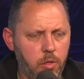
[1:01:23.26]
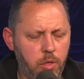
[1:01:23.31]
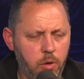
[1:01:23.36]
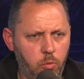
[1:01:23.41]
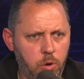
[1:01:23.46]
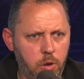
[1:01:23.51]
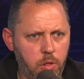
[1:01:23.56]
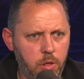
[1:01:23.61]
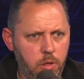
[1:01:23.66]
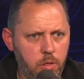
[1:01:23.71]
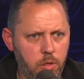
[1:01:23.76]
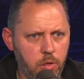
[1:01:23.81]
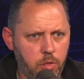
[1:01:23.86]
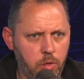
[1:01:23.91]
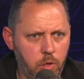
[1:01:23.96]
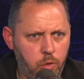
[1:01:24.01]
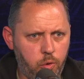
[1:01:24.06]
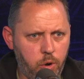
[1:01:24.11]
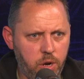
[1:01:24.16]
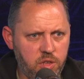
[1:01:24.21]
think one of
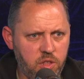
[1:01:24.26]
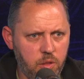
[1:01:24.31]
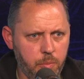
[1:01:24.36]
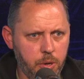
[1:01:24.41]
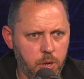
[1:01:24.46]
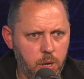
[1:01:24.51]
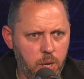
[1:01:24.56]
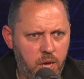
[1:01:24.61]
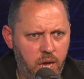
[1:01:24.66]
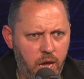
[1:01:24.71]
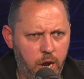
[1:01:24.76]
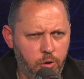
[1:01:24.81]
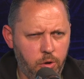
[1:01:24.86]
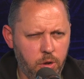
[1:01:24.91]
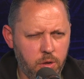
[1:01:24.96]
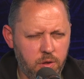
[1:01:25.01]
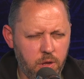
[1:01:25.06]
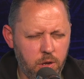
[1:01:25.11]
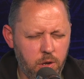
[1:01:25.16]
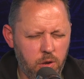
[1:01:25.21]
the threats that Burnley carry
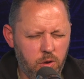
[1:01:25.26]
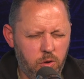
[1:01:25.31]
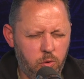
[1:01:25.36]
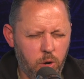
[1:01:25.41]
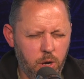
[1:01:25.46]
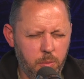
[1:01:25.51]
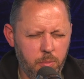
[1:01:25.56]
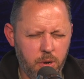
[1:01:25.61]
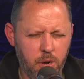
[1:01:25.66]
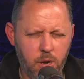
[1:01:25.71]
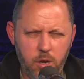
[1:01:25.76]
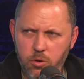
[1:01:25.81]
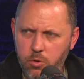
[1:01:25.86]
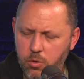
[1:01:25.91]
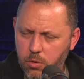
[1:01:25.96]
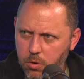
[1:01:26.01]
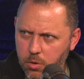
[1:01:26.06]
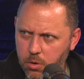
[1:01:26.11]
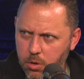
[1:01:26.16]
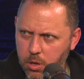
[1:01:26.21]
is that Dwight
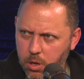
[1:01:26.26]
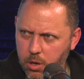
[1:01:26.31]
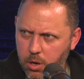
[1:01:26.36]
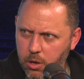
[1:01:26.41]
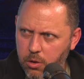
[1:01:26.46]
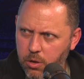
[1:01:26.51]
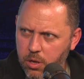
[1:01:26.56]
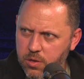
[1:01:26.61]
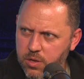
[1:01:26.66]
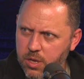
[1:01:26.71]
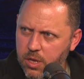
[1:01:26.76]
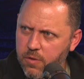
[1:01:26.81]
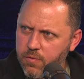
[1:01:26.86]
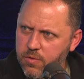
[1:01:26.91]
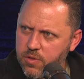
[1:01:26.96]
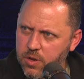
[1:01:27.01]
McNeil. No, he's at Everton,